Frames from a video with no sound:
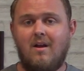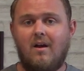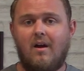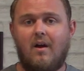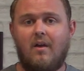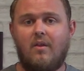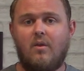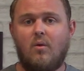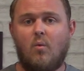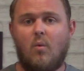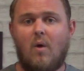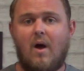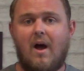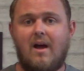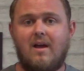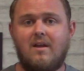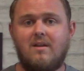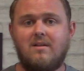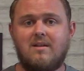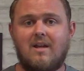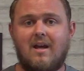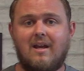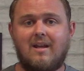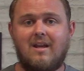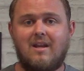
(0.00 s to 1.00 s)

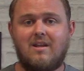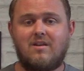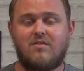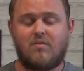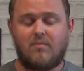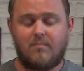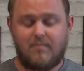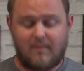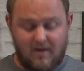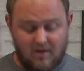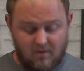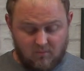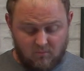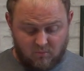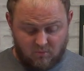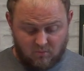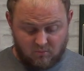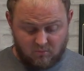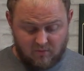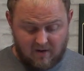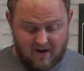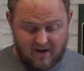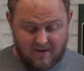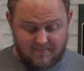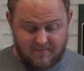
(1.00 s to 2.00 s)
otherwise, I guess from there
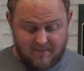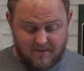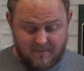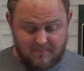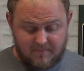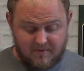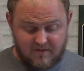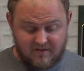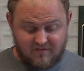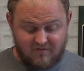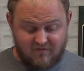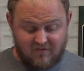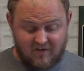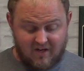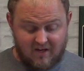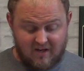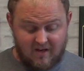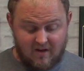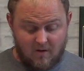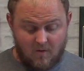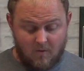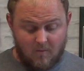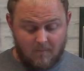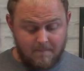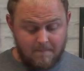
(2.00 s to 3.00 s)
we'll wrap up this
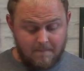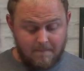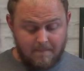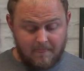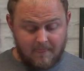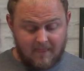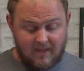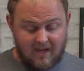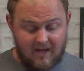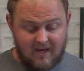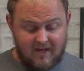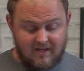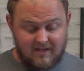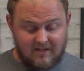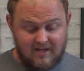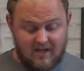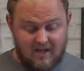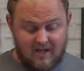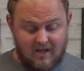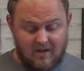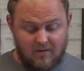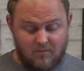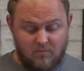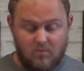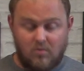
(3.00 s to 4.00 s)
video, and
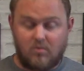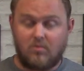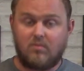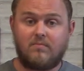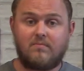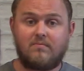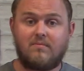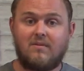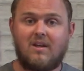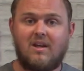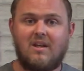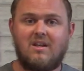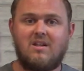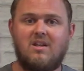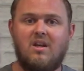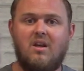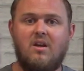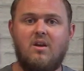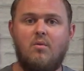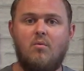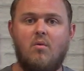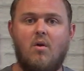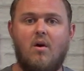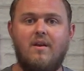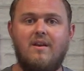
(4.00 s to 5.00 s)
we'll
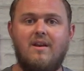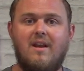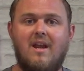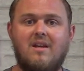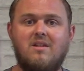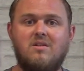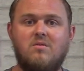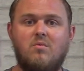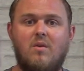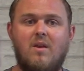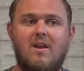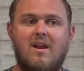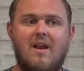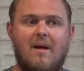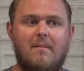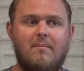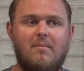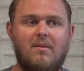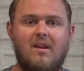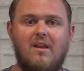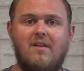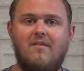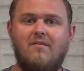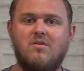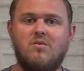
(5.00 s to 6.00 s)
continue on next week, I
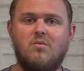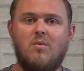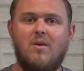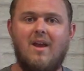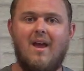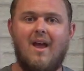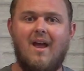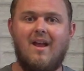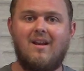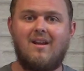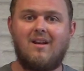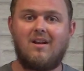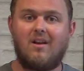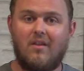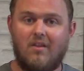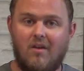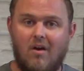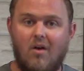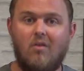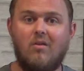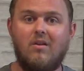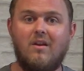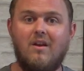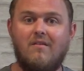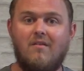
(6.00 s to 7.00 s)
believe, as we head into the
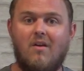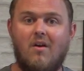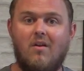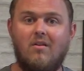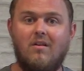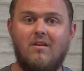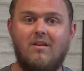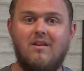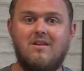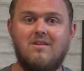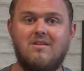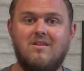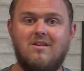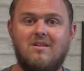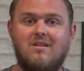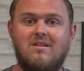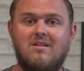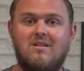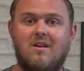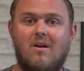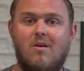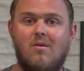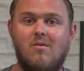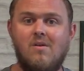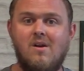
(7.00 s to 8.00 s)
Holy of Holies. And
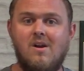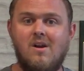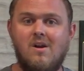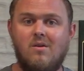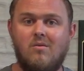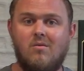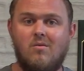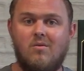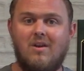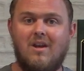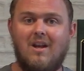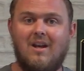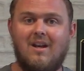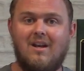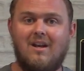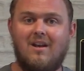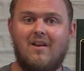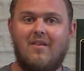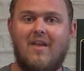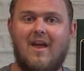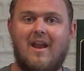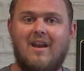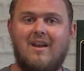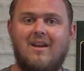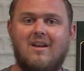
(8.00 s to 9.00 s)
so we'll get into
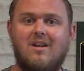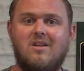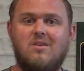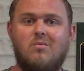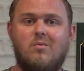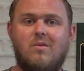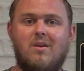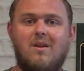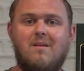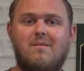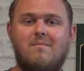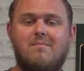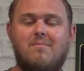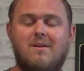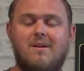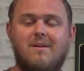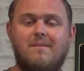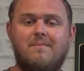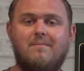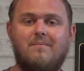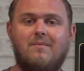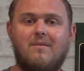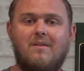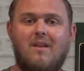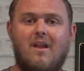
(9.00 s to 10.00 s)
that next week. But
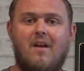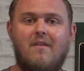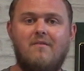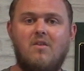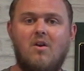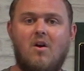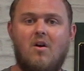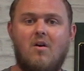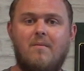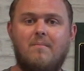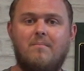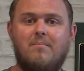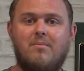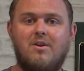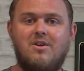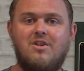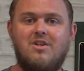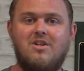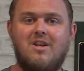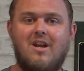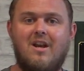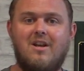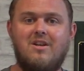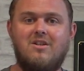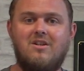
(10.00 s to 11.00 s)
love y'all,
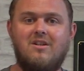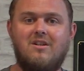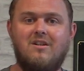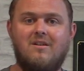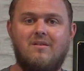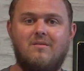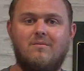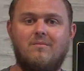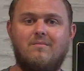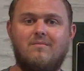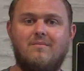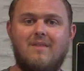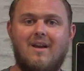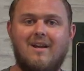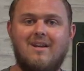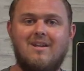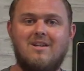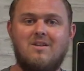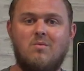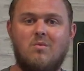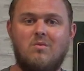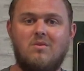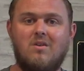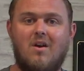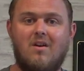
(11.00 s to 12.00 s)
appreciate you, and I
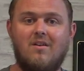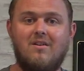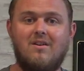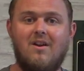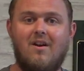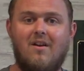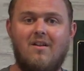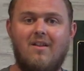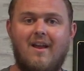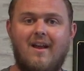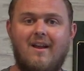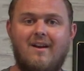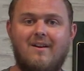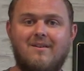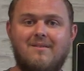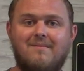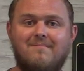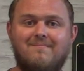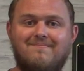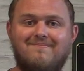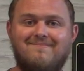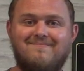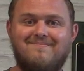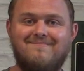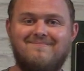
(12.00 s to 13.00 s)
guess we'll talk to y'all
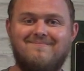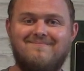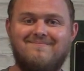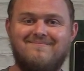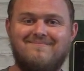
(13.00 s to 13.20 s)
later.